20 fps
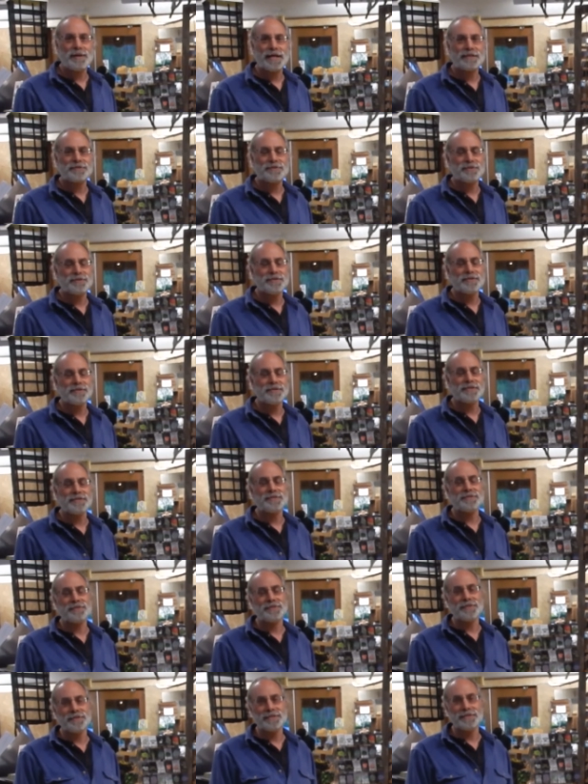back to utility is
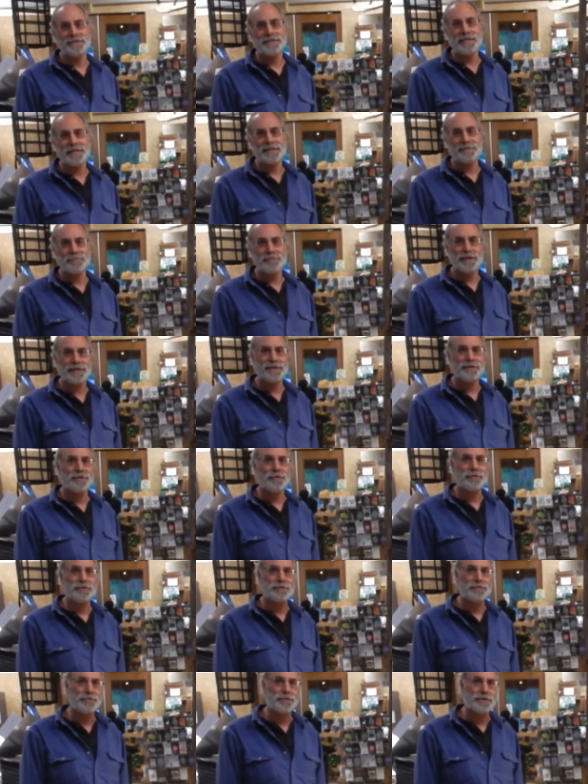a good thing, but it
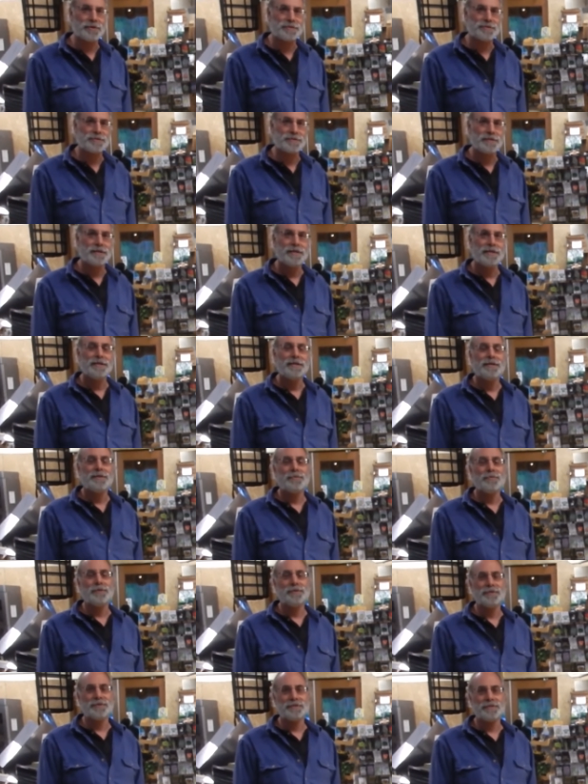only works
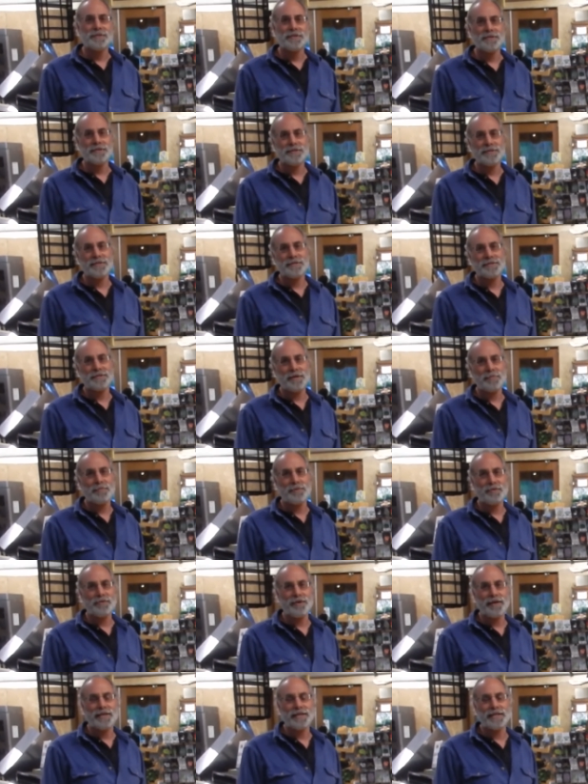when the utility is up
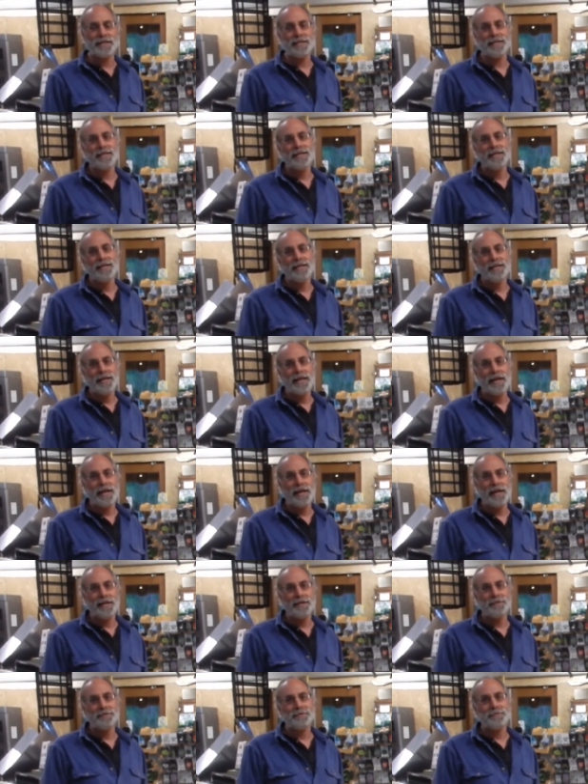and running.
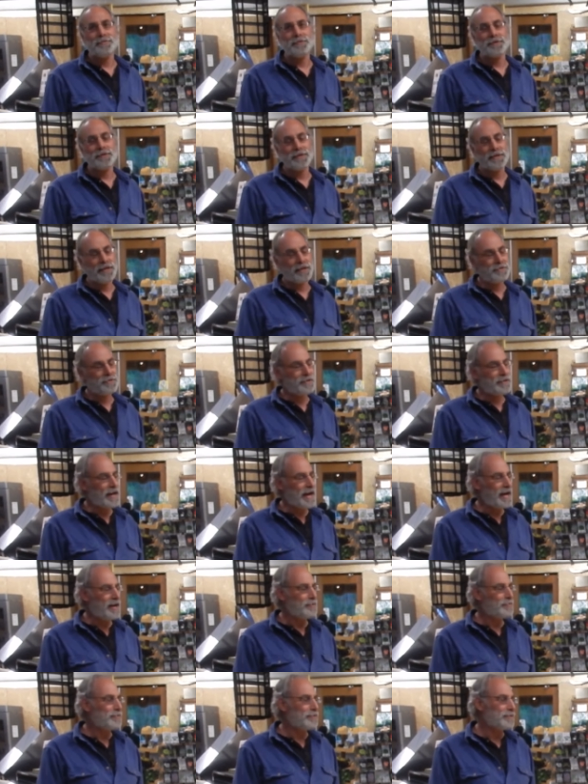And with an
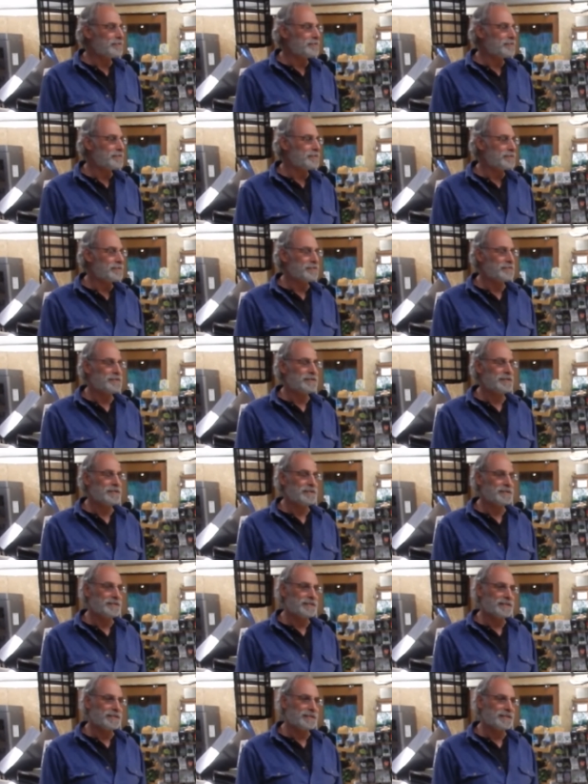unreliable
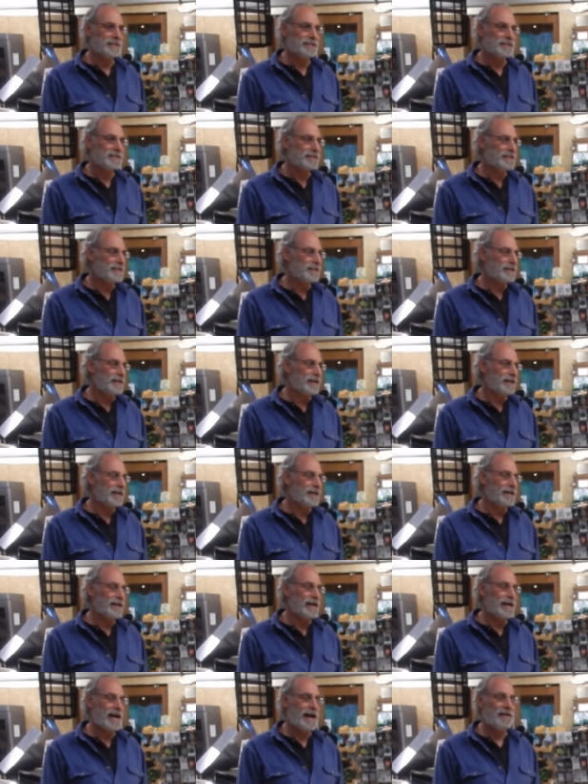utility,
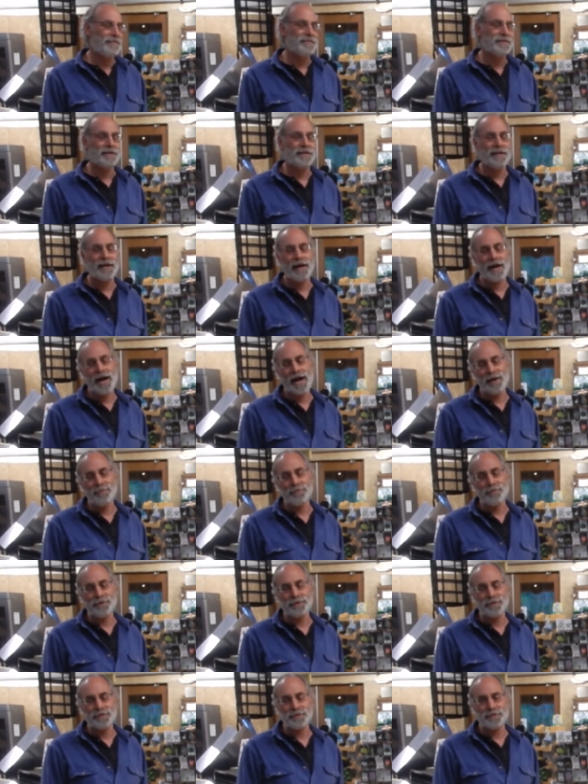having a, a
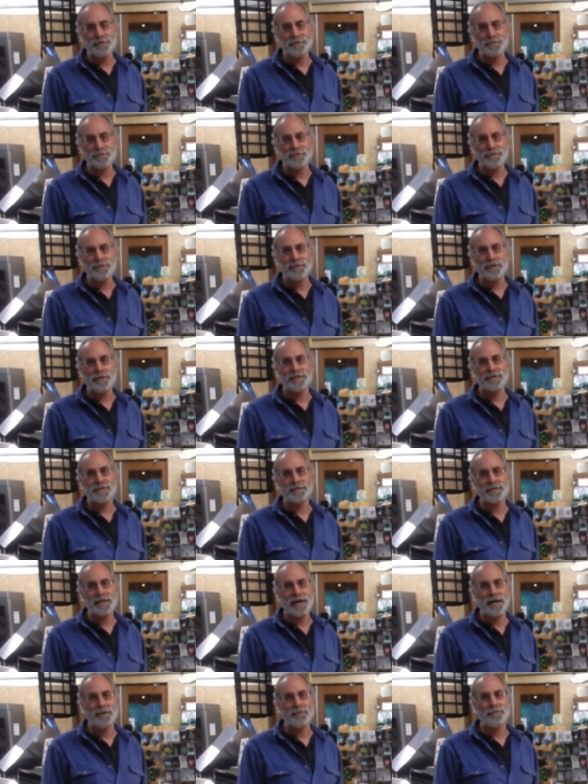hybrid system is very
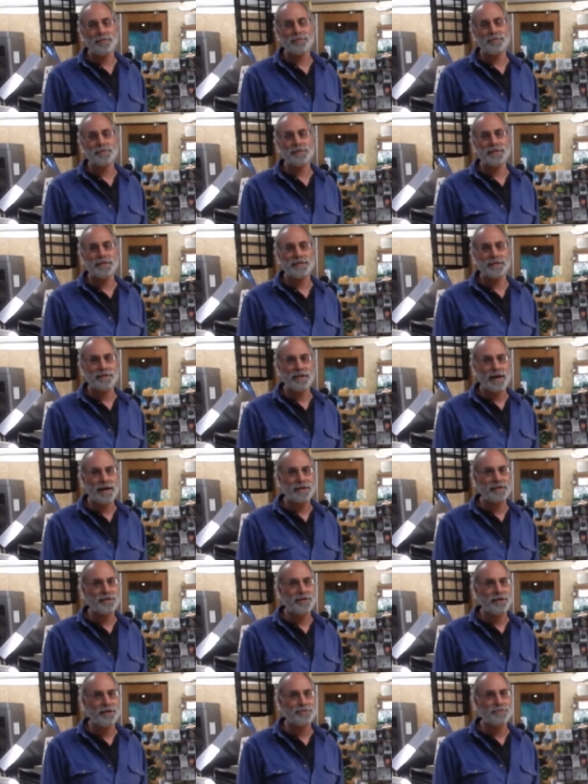desirable. We get a lot
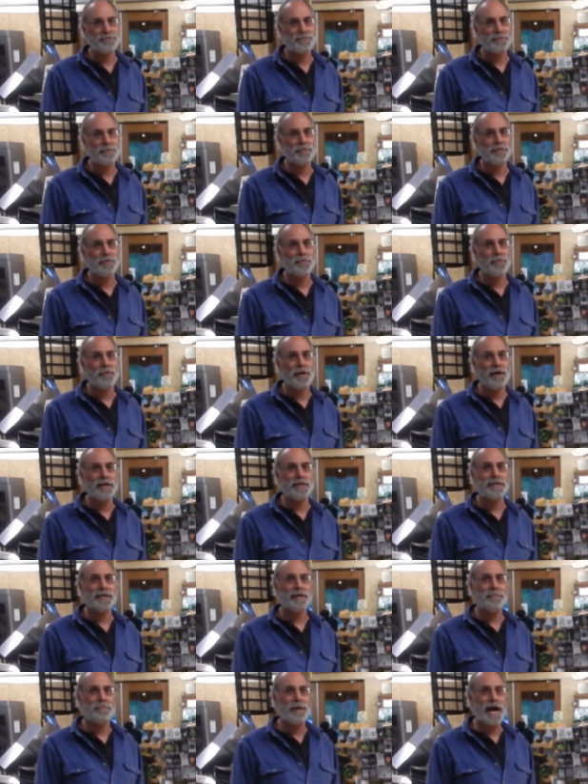of calls from people that
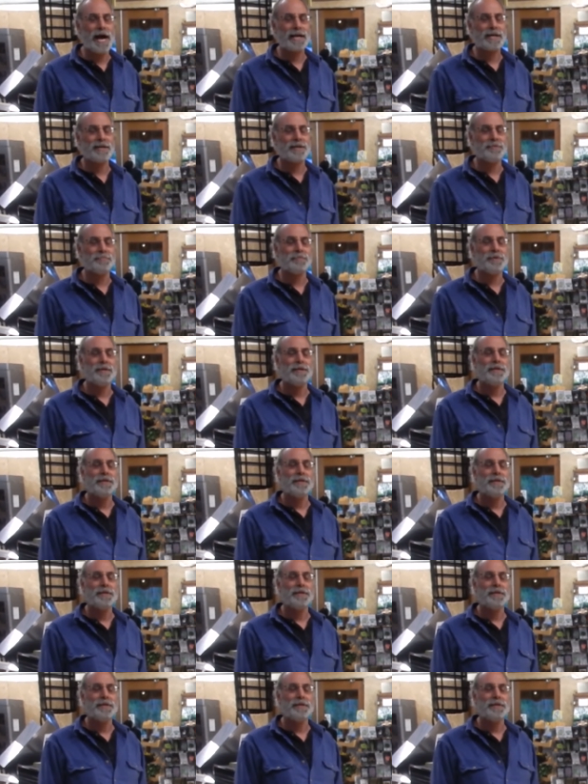want a backup.